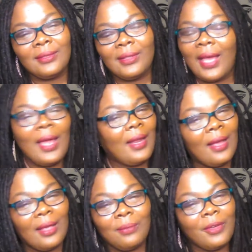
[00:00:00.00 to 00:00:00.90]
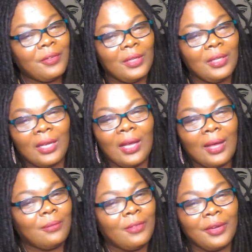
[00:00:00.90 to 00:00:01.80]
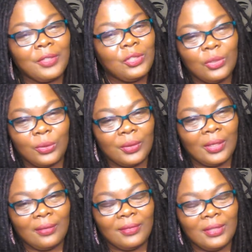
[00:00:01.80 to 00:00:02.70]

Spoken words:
That I'm very sure of.